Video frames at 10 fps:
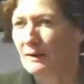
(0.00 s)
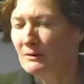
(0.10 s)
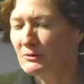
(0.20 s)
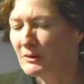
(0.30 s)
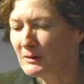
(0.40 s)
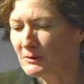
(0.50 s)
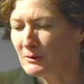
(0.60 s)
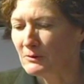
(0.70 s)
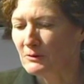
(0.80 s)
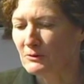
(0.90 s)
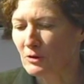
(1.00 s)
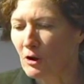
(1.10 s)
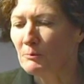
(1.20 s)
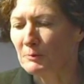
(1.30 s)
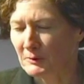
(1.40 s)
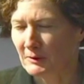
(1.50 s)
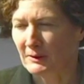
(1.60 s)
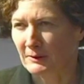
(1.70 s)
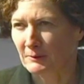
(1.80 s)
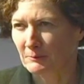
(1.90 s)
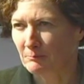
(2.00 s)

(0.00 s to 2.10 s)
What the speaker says: I'd say the top thing,